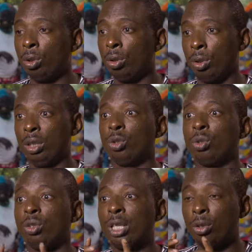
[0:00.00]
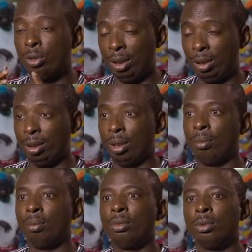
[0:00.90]
And if a child has dropped
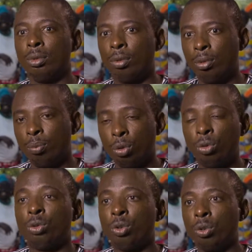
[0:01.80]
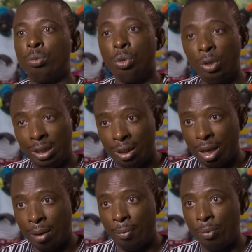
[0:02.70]
out of school, we have to
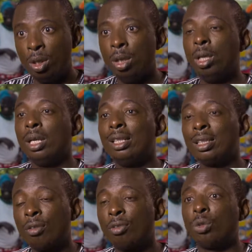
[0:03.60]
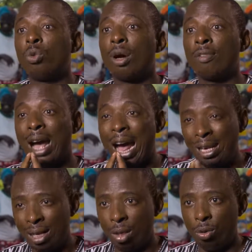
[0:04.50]
investigate why. We have to
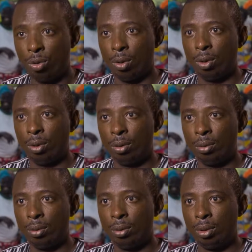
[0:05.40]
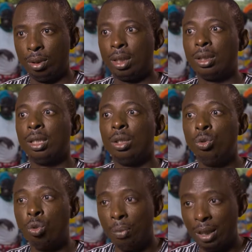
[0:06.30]
develop a specific plan
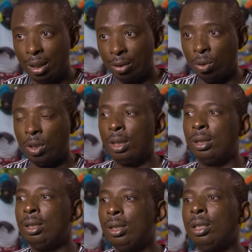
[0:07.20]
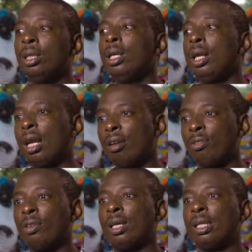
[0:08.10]
to ensure that him or
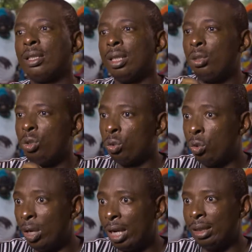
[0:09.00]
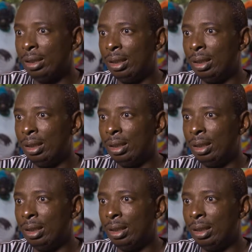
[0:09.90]
her can have access to